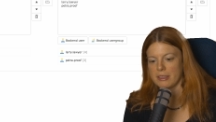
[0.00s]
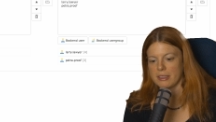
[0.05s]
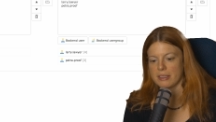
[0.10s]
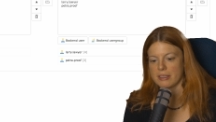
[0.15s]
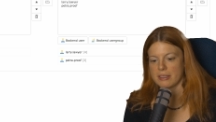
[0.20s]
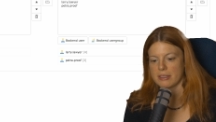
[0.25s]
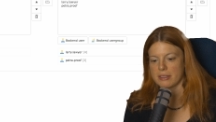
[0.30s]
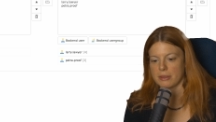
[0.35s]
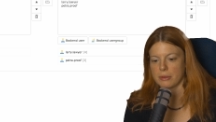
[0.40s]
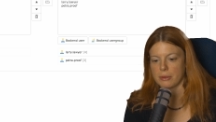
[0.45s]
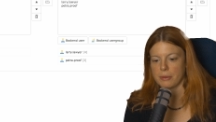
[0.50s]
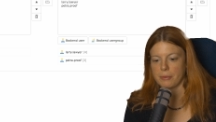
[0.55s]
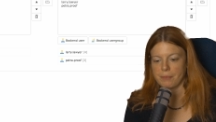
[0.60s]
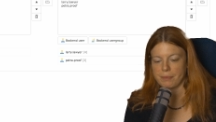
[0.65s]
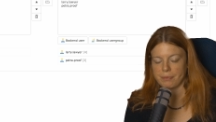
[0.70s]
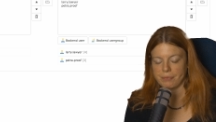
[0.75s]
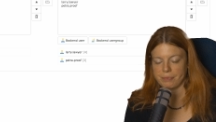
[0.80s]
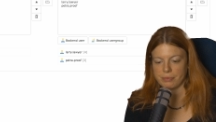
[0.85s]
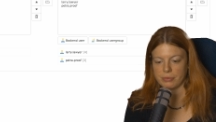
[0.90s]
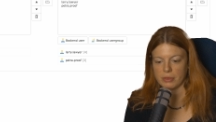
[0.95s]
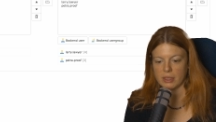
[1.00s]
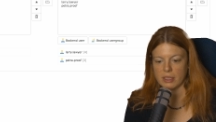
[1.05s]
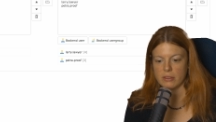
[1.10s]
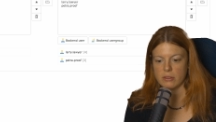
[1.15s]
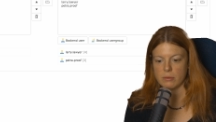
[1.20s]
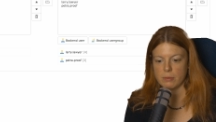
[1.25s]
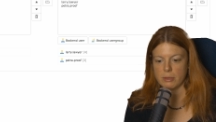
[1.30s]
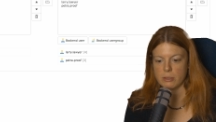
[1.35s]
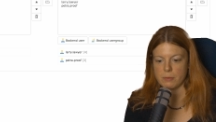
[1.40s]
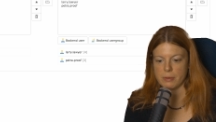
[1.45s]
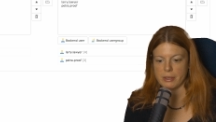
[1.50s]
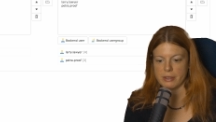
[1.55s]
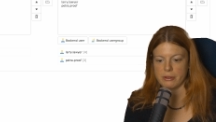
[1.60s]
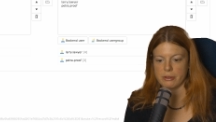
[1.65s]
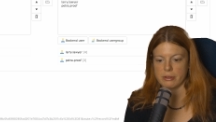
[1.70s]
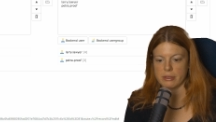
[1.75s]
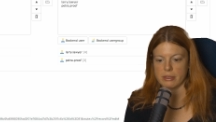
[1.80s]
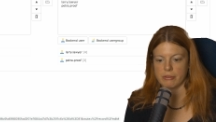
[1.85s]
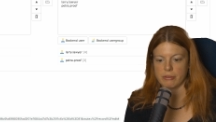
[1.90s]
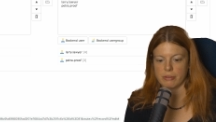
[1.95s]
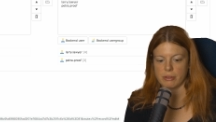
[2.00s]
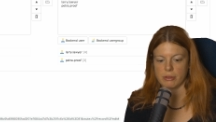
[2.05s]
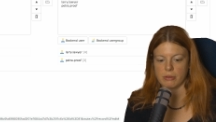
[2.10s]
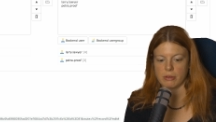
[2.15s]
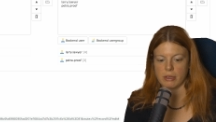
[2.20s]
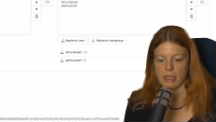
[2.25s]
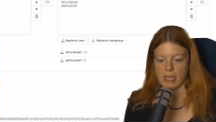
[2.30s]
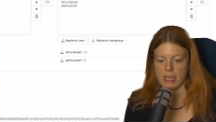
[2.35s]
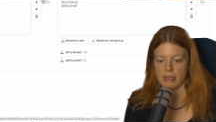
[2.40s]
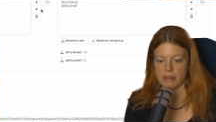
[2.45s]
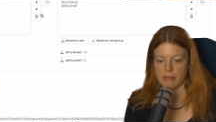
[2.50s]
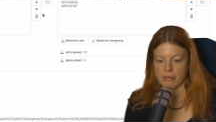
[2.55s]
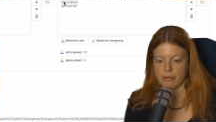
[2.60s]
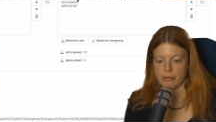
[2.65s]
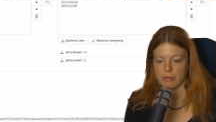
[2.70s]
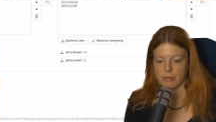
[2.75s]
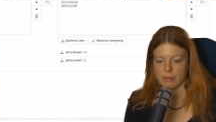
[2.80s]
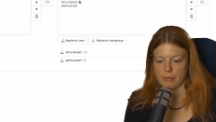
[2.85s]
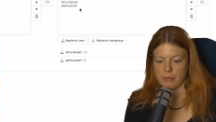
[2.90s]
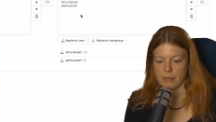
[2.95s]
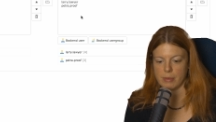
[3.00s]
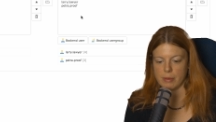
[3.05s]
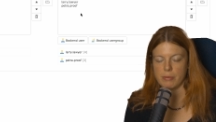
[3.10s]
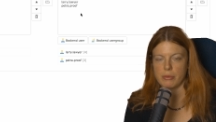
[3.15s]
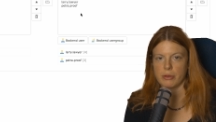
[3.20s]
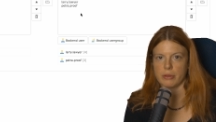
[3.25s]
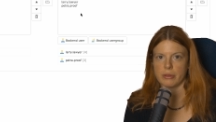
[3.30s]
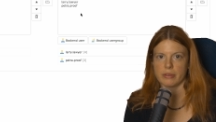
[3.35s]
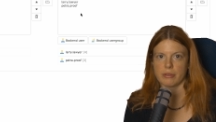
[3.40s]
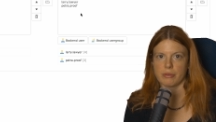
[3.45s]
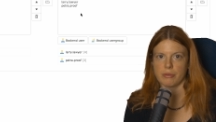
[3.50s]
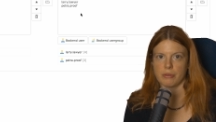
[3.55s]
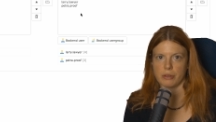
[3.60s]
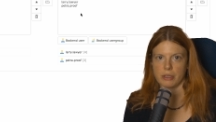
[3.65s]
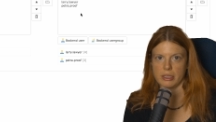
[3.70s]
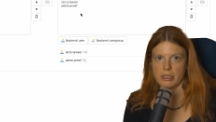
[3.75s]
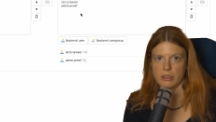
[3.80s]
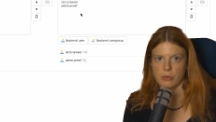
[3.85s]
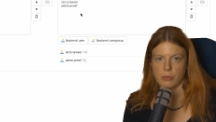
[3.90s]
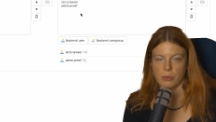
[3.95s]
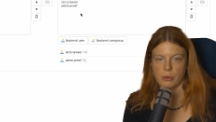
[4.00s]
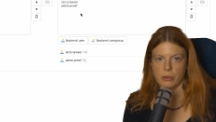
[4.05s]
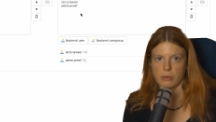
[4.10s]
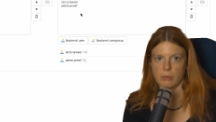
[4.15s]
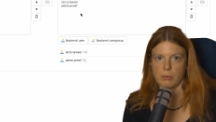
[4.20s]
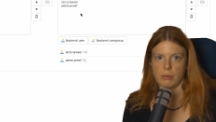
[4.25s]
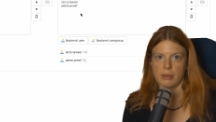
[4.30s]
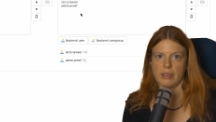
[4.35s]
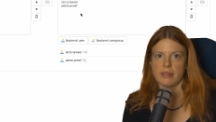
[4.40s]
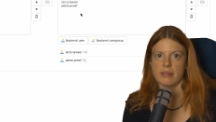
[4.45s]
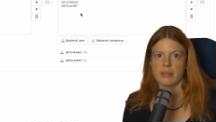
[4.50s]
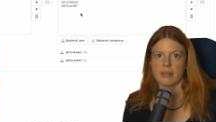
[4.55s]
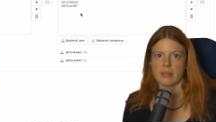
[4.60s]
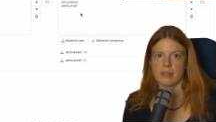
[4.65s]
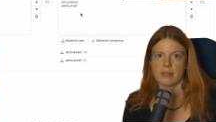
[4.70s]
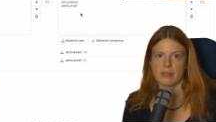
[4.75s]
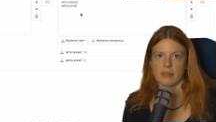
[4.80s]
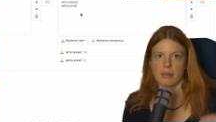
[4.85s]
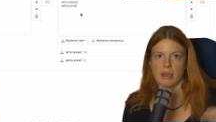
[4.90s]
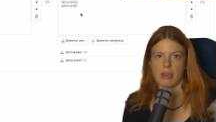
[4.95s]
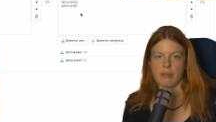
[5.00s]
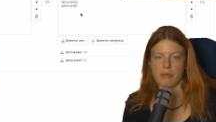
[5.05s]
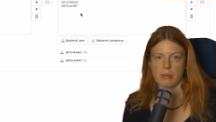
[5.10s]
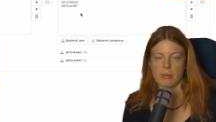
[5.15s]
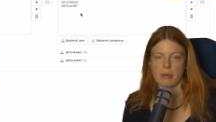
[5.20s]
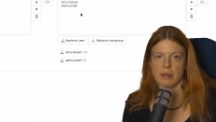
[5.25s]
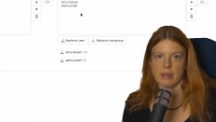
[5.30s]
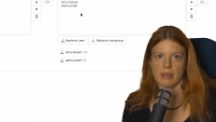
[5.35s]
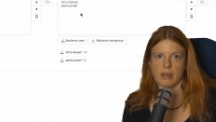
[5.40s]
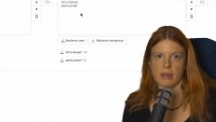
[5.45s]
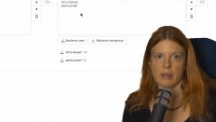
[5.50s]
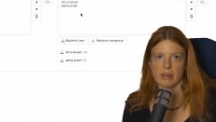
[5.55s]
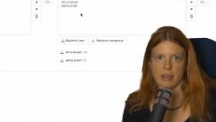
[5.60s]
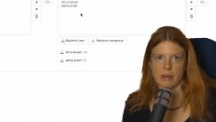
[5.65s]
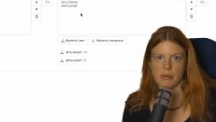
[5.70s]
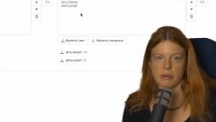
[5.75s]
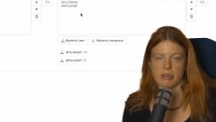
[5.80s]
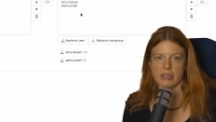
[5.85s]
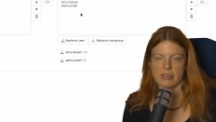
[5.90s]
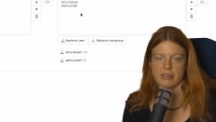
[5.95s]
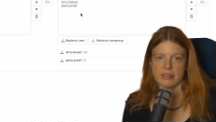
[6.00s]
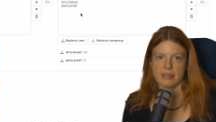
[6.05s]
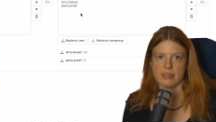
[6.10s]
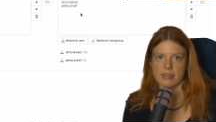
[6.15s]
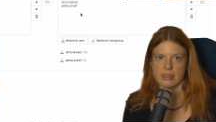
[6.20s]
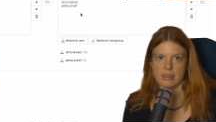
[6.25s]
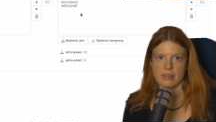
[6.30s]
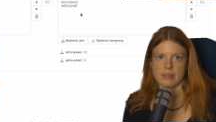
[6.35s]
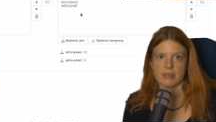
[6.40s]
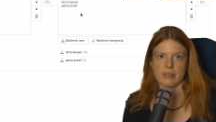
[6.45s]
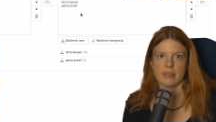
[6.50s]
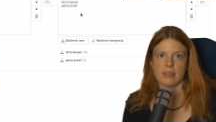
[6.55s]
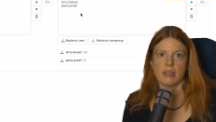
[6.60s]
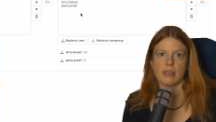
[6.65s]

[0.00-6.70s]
So it's much better if you have members for each workspace. So everybody directly sees